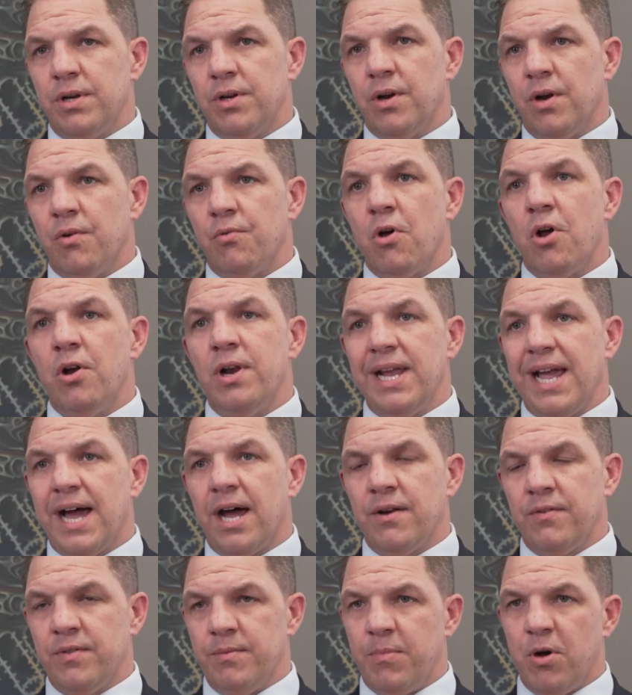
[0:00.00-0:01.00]
you know, rolling
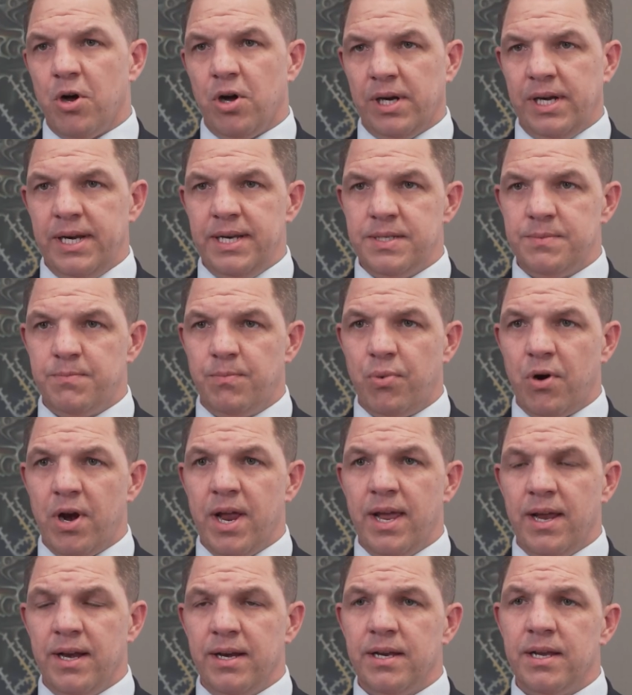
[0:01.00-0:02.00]
out of the Barclays
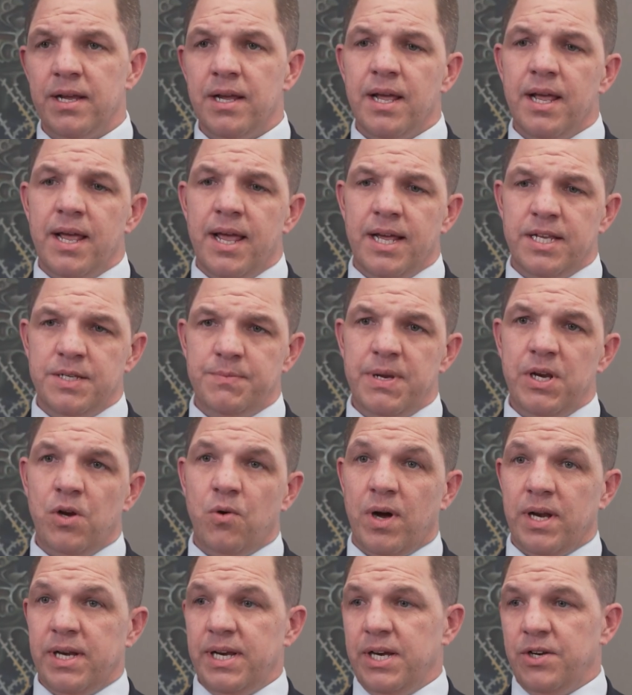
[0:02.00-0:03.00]
brand has been
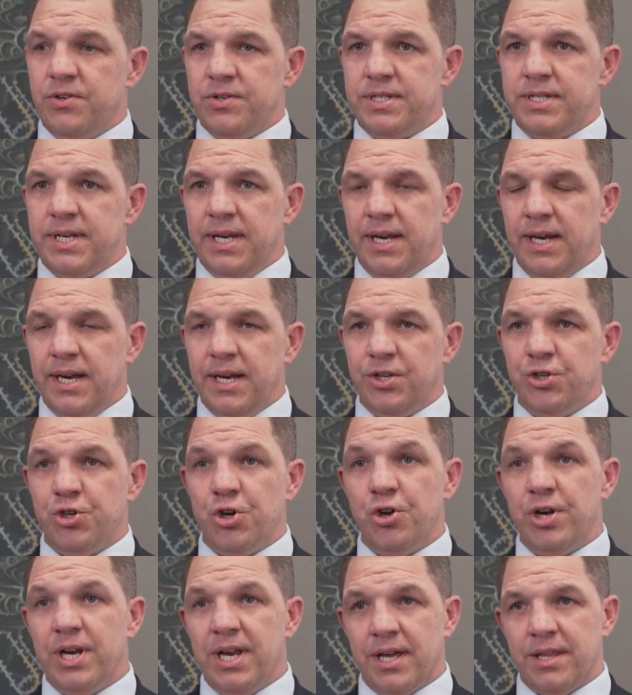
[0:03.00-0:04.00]
quite an interesting
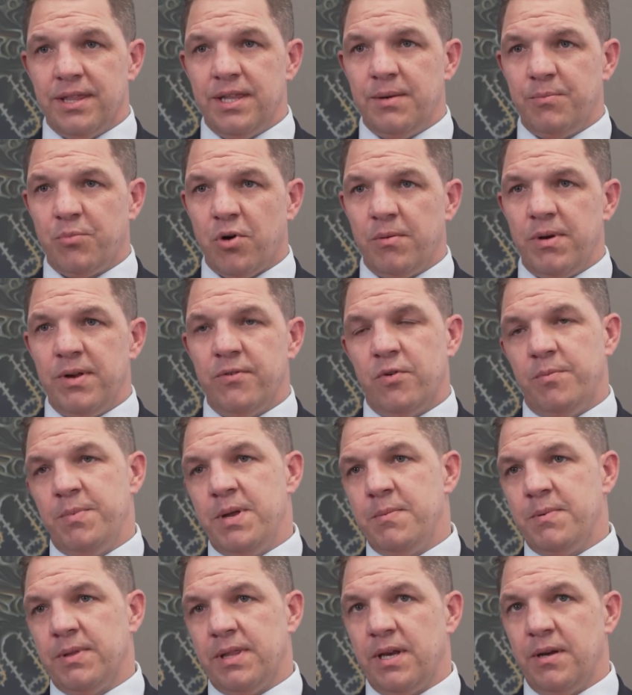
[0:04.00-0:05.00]
journey, I think, probably for
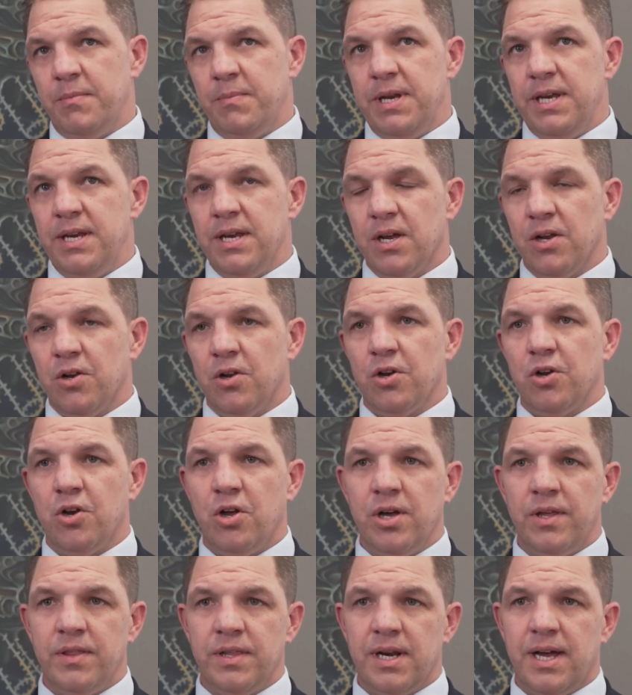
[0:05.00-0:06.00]
people that have been here a lot
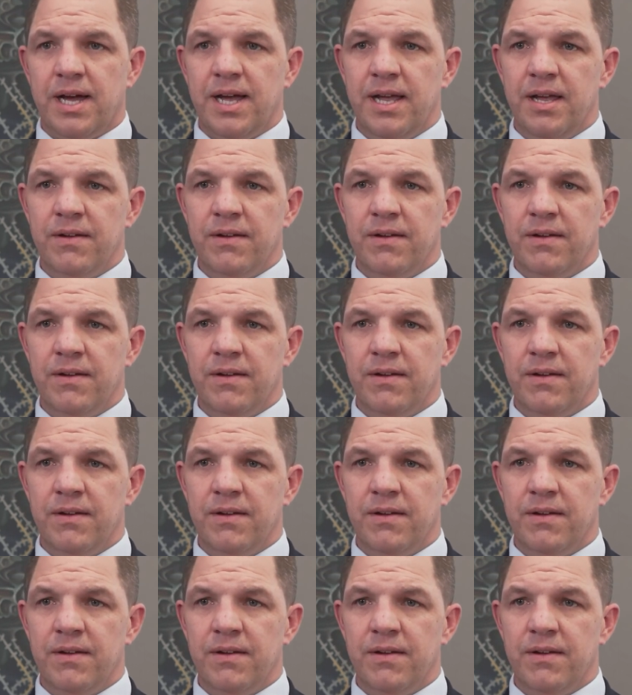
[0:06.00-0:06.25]
longer than I